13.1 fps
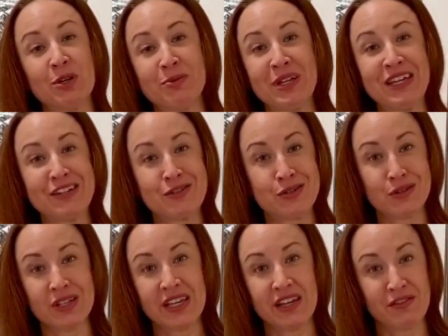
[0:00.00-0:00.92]
me at
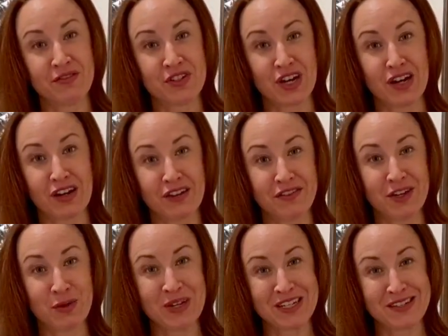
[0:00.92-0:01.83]

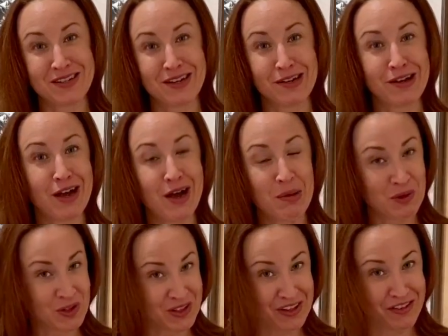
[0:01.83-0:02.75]
julia@photographywest.com
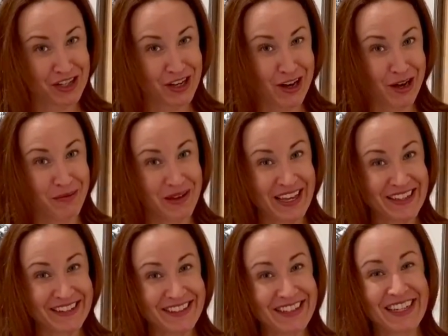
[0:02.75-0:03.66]
or leave a
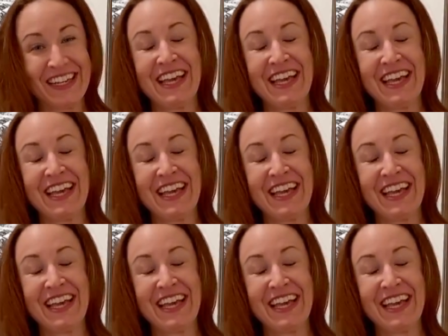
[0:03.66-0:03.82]
comment.